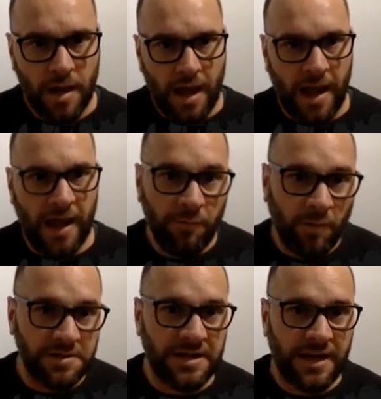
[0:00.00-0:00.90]
And
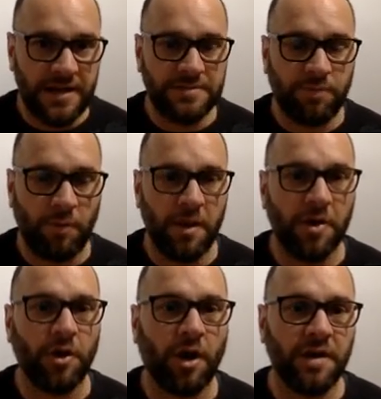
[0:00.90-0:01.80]
once again, it's probably a
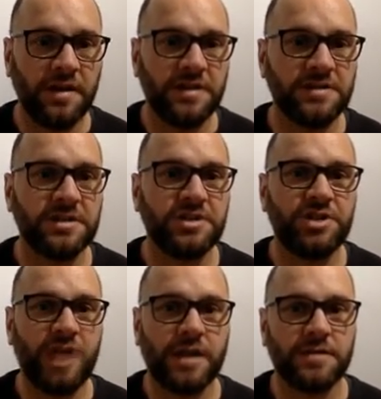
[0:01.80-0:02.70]
good idea just to
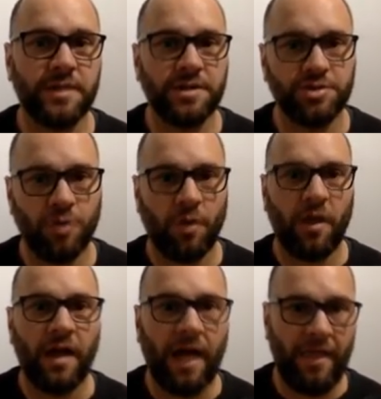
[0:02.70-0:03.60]
check to make sure
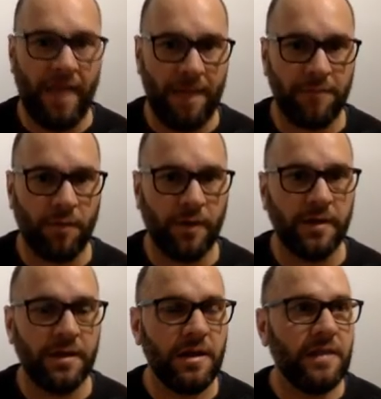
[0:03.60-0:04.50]
that at that point
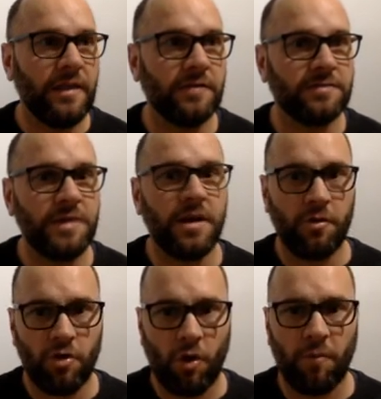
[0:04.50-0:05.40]
there has been no
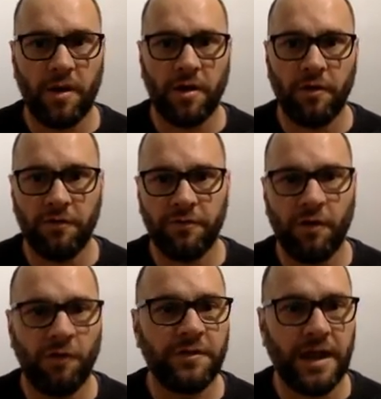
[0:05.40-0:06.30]
copying
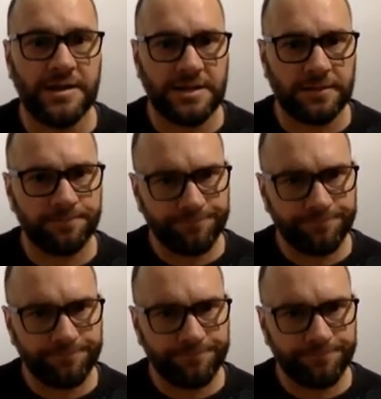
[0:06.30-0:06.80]
of data.